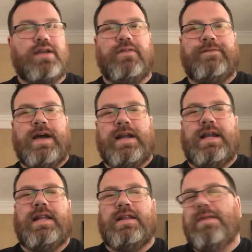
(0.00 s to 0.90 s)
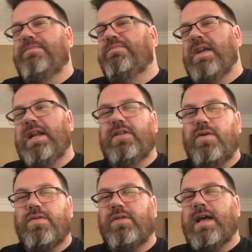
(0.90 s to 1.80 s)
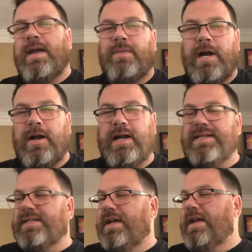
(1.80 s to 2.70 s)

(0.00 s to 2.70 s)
You'll find it in many local libraries